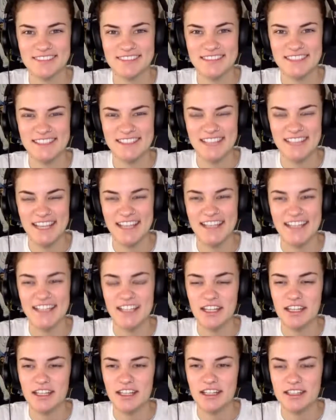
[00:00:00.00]
Yeah,
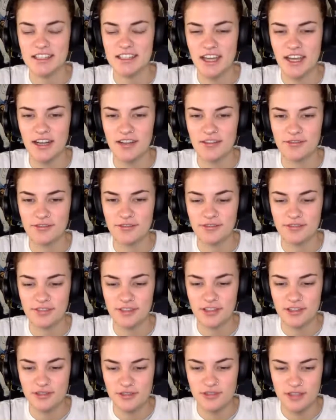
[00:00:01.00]
and it's kind of
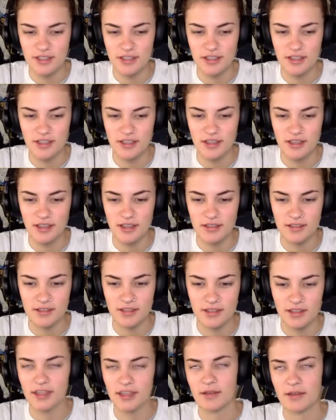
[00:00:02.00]
interesting. You
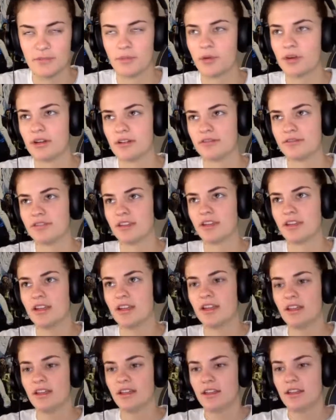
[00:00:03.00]
hear that point of
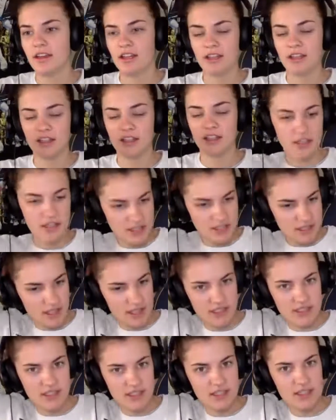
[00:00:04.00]

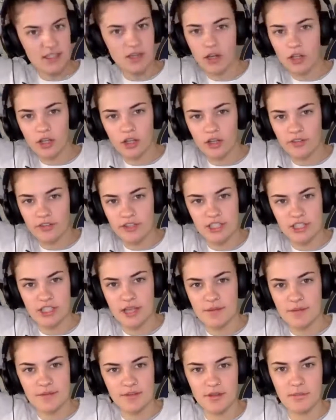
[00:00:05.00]
it's a lot of it just
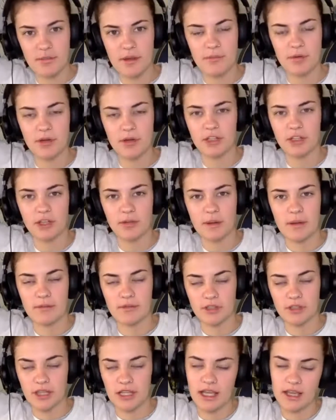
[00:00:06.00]
comes from people. A lot of people
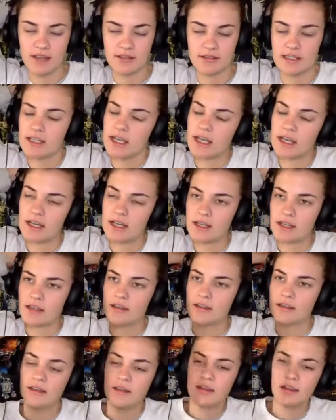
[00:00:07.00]
don't like Kathleen Kennedy,
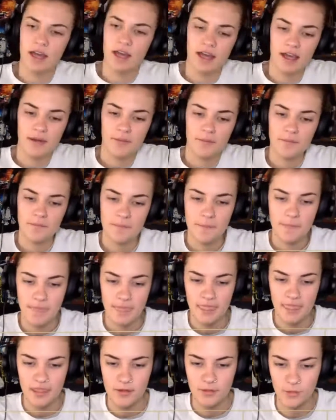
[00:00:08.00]

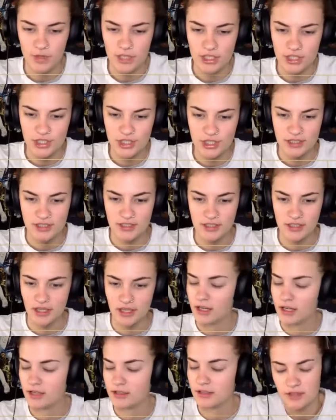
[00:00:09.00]
which
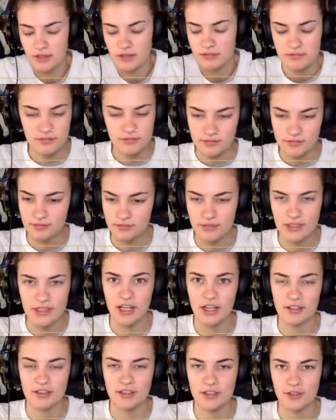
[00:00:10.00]

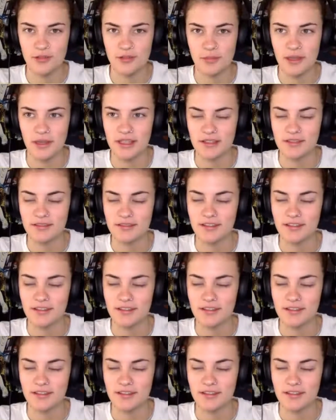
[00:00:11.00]
entitled to your opinion.